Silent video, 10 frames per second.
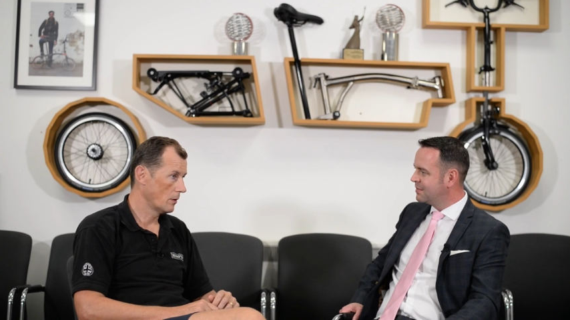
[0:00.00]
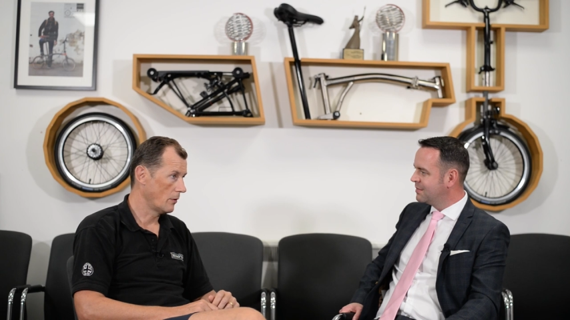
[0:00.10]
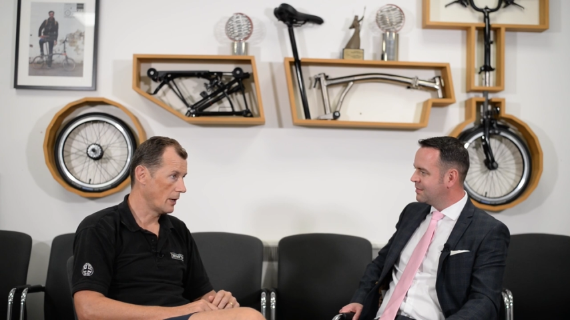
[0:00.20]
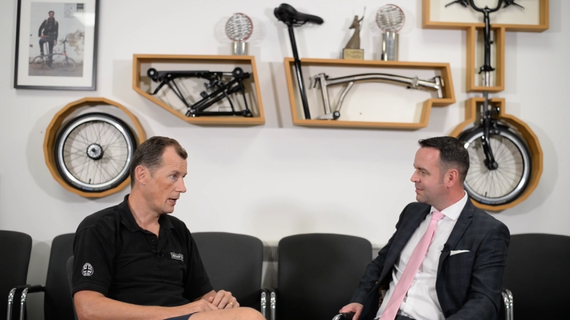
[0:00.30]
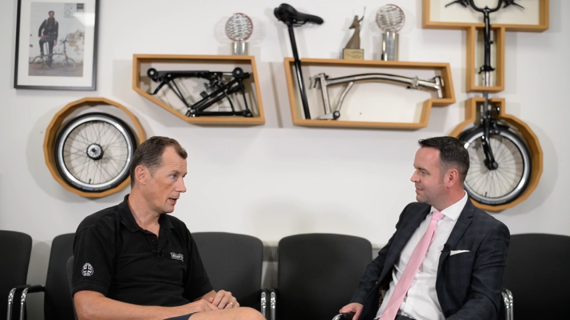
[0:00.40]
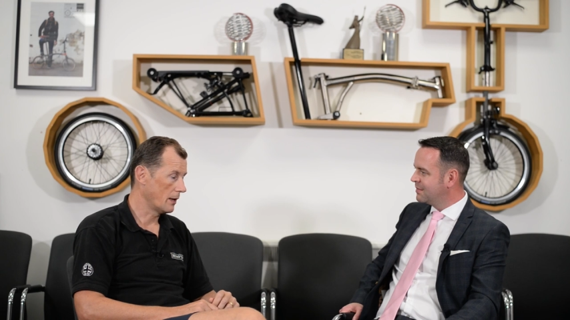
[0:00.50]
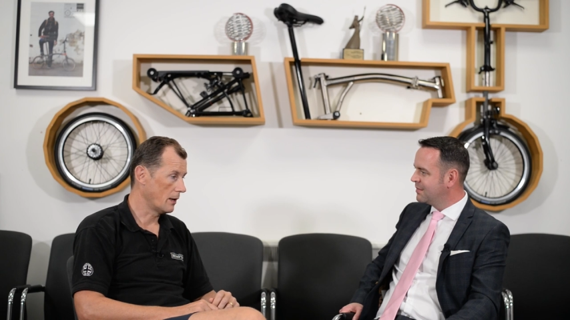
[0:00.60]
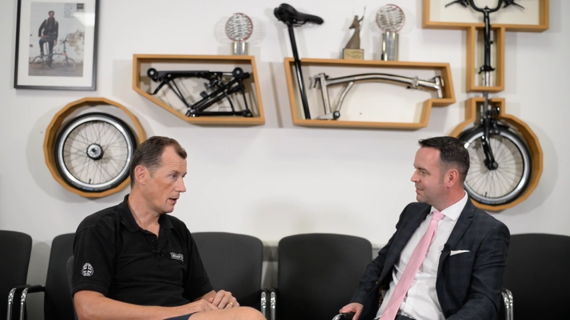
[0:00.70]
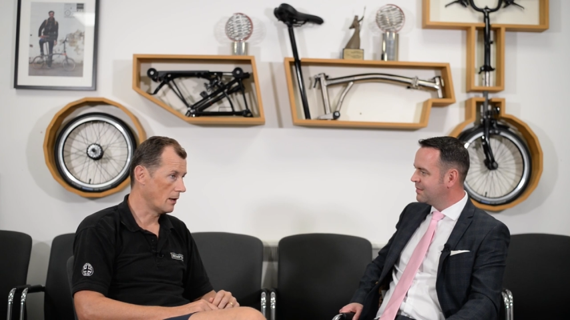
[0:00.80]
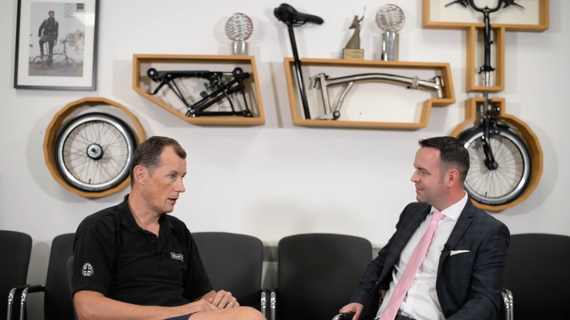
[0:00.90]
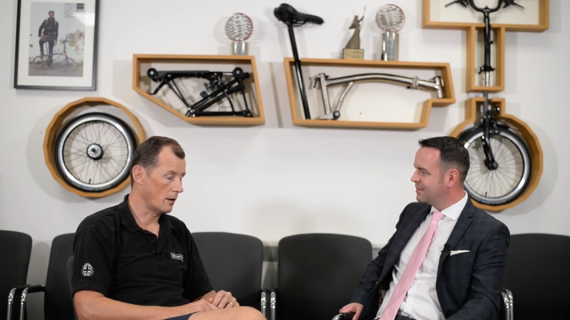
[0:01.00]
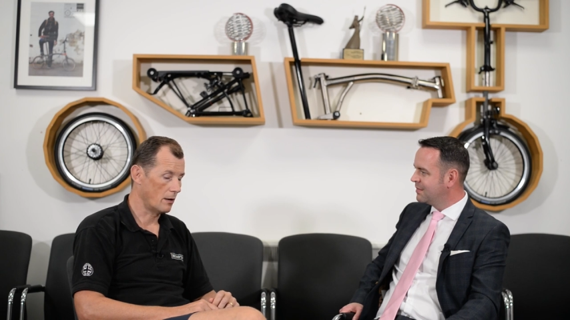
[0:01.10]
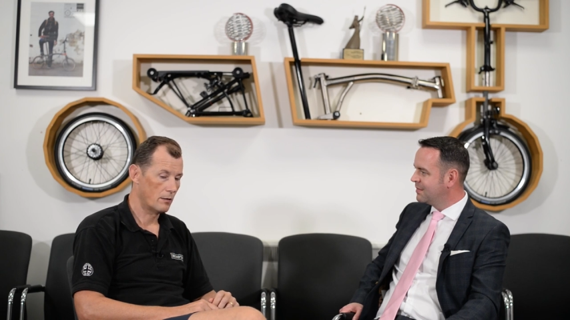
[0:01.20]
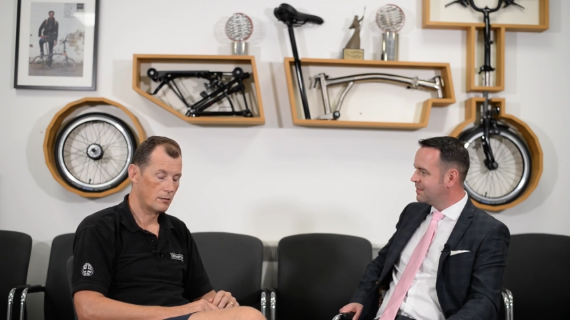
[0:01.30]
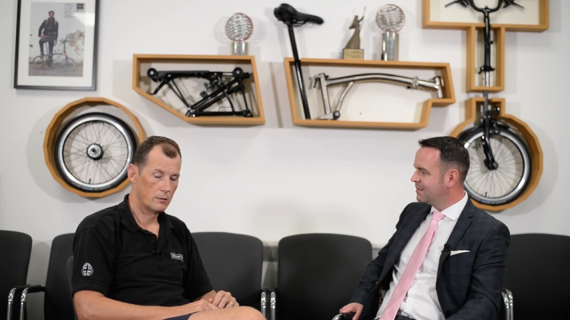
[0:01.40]
Speaker 1: They
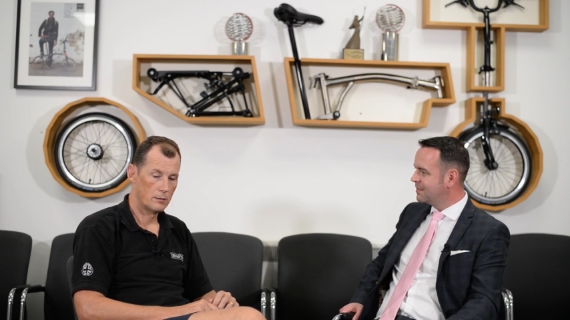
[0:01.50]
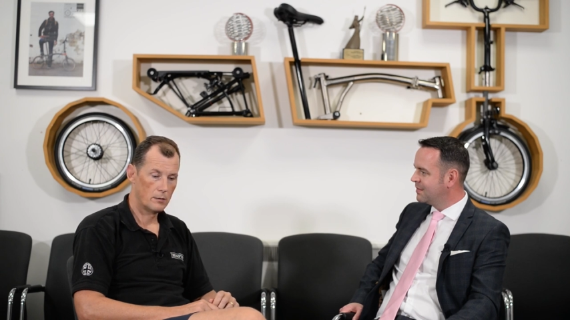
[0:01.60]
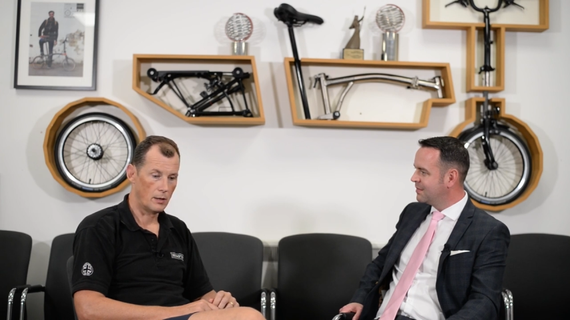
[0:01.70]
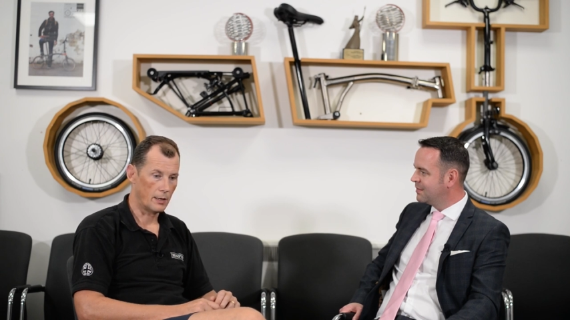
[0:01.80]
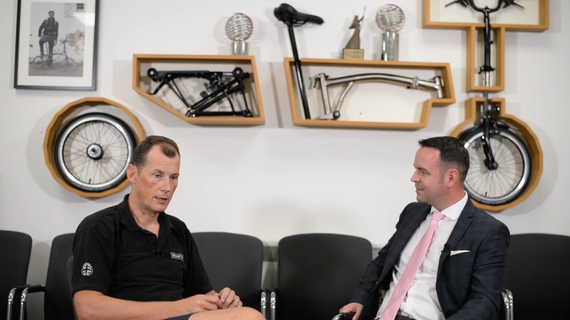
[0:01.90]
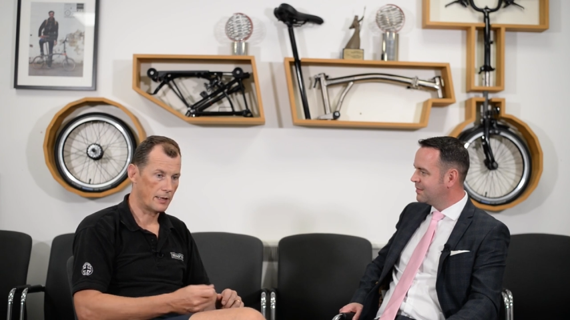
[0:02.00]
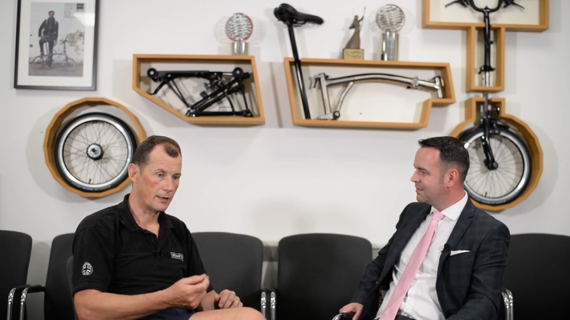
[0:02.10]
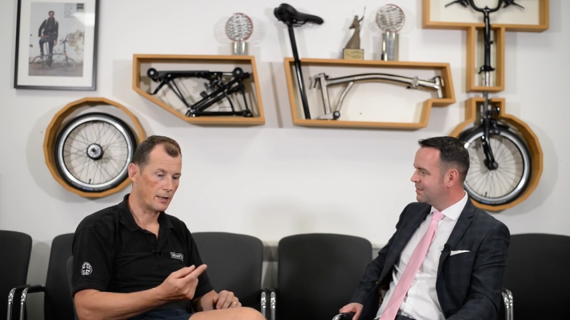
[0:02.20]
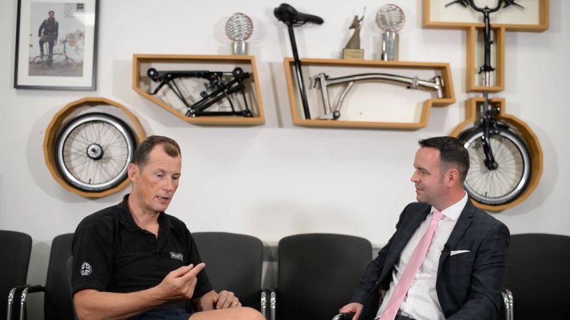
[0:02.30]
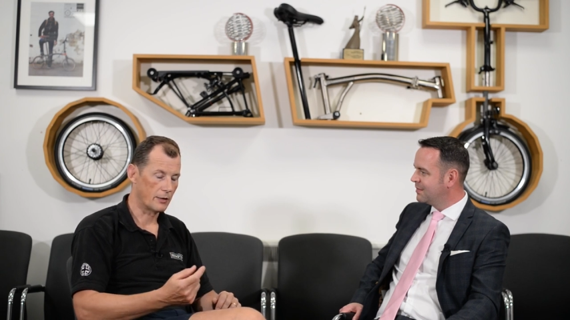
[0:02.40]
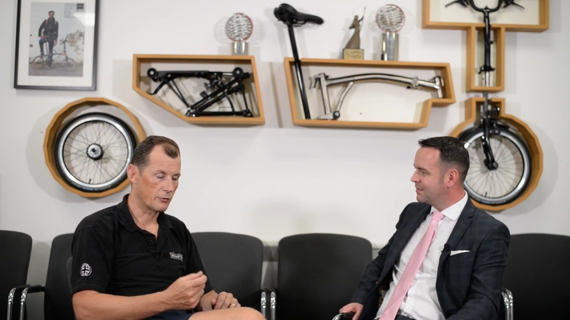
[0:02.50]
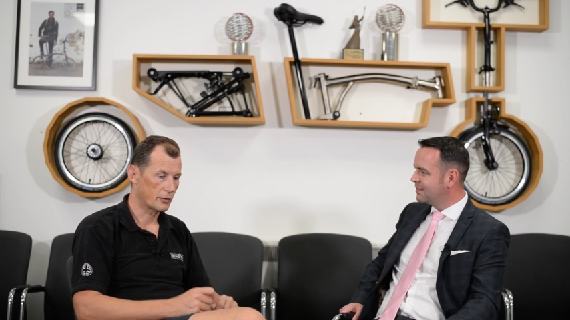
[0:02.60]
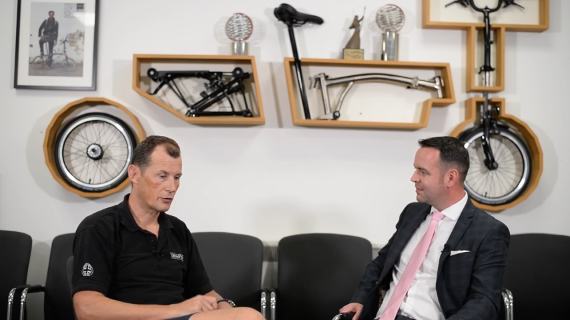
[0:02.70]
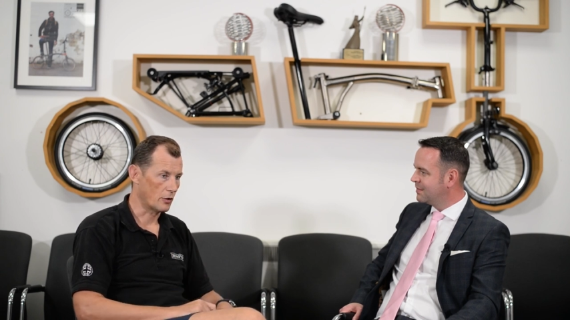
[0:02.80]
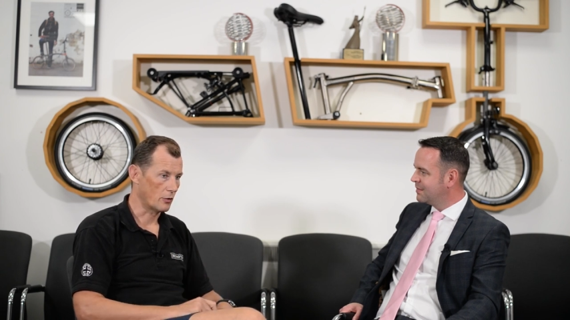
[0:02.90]
are like getting an electric
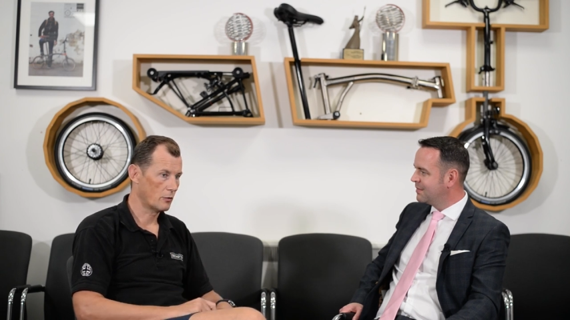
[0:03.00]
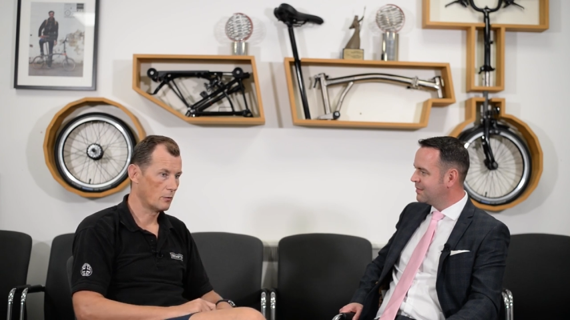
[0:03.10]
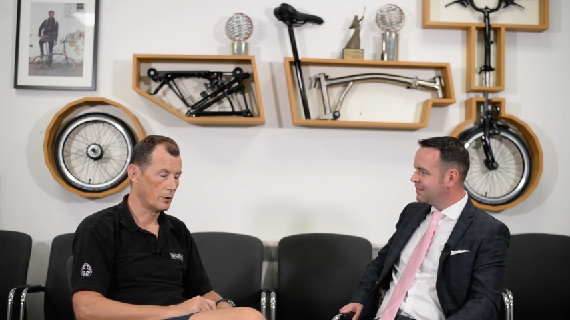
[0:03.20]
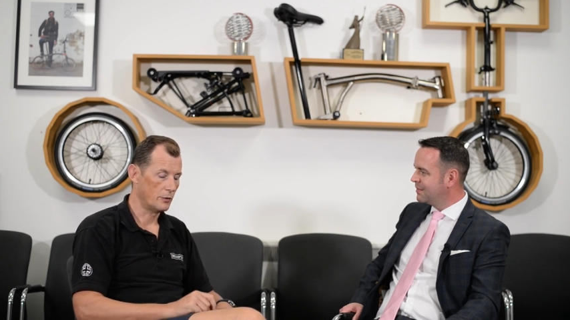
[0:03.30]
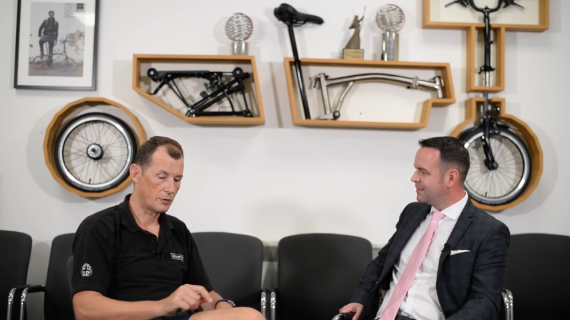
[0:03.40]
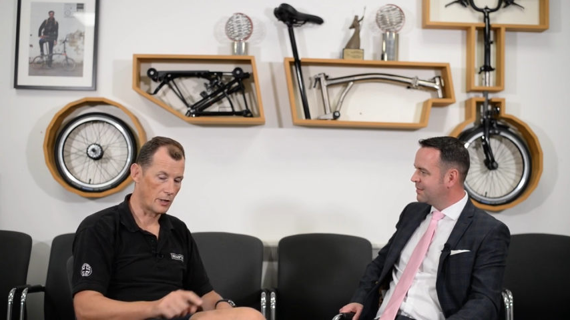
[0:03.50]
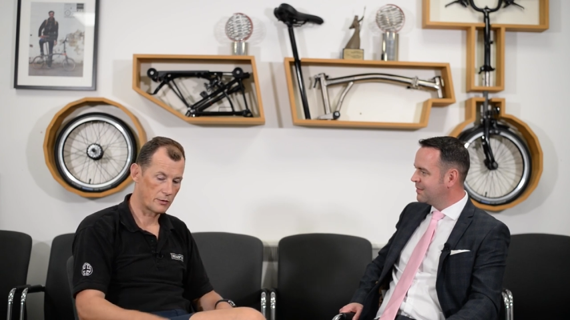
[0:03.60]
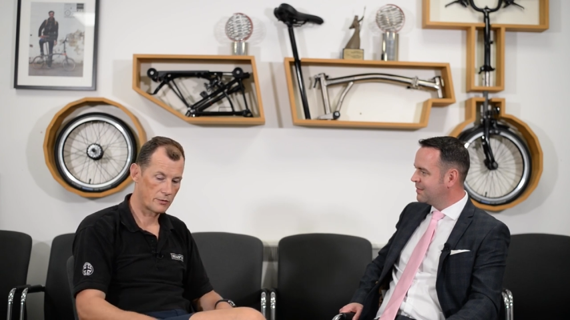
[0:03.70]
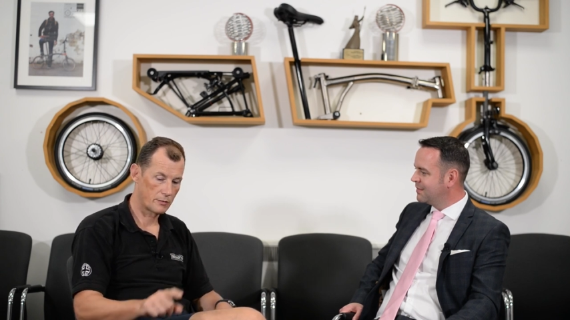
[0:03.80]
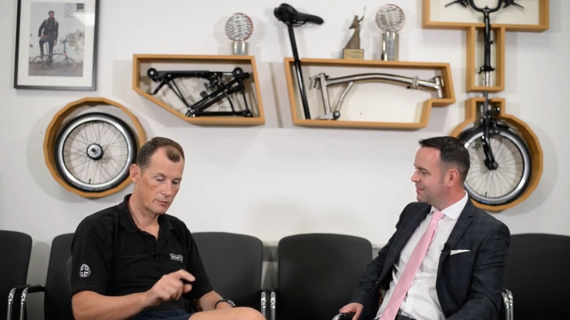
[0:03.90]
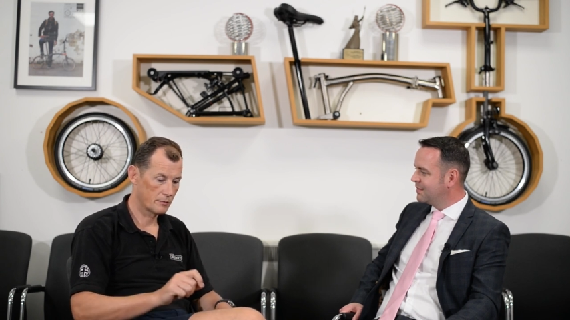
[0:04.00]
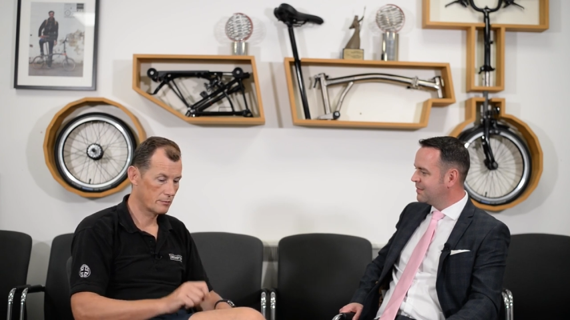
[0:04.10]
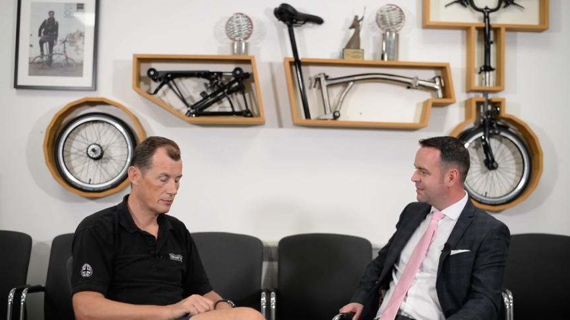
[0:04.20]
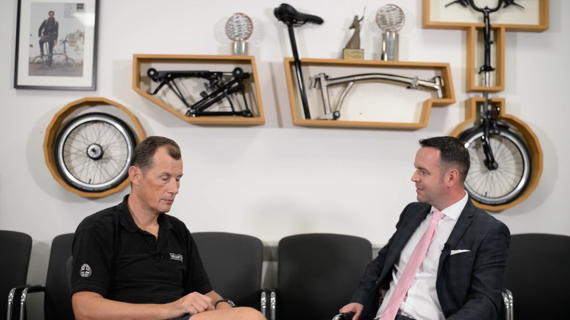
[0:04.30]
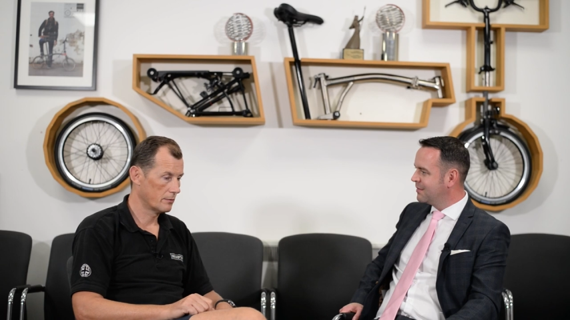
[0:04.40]
shock when you touch
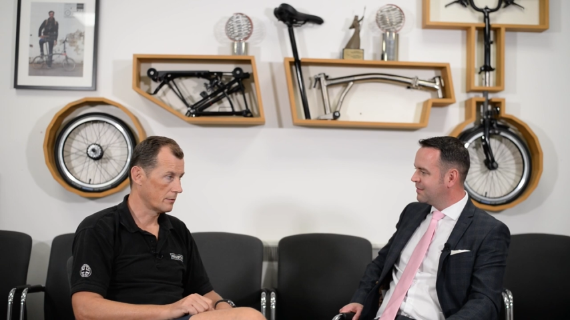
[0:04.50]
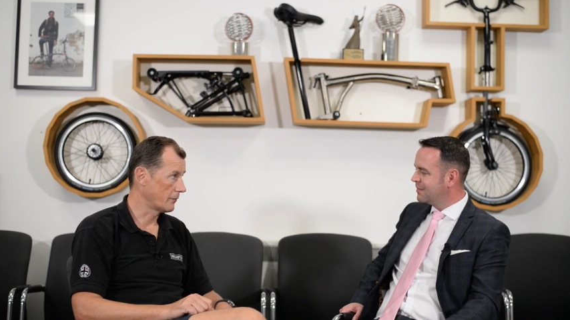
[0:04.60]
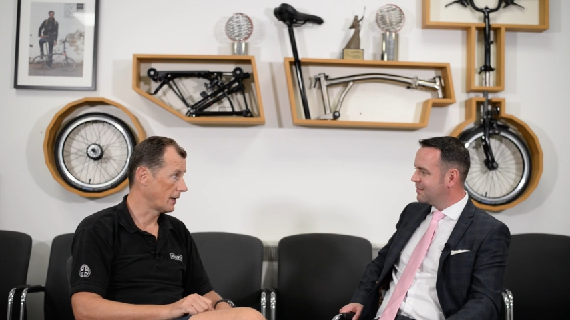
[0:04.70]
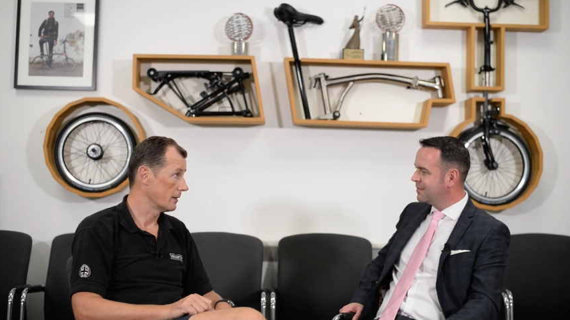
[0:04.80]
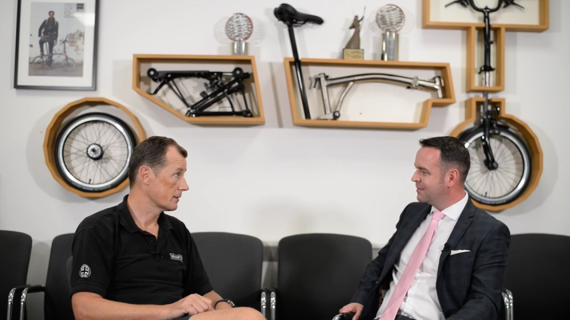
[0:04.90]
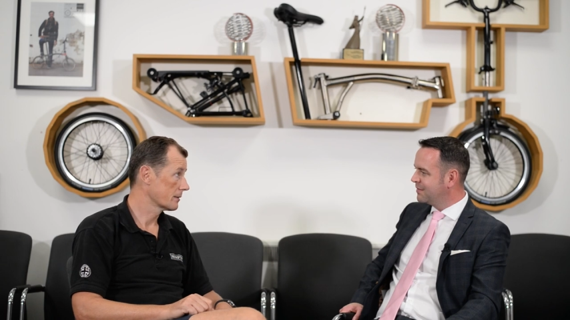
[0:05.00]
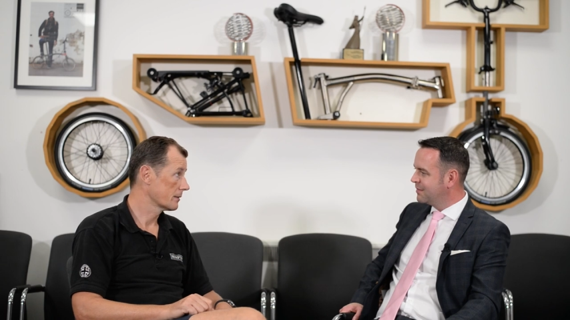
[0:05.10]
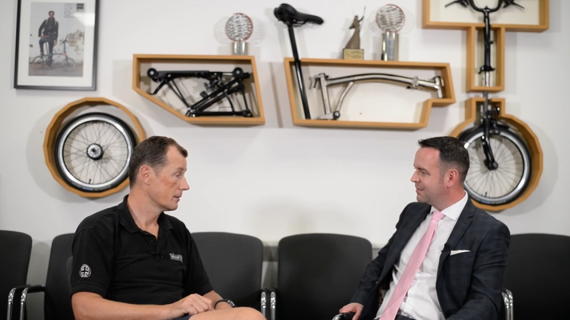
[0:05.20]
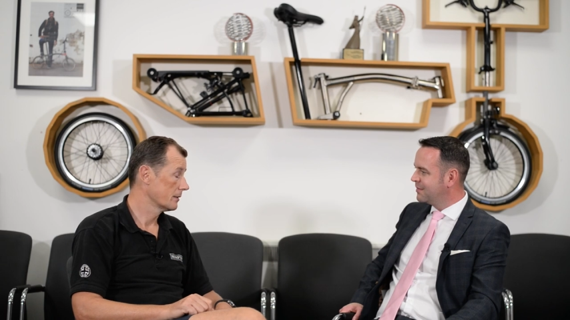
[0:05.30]
the fence.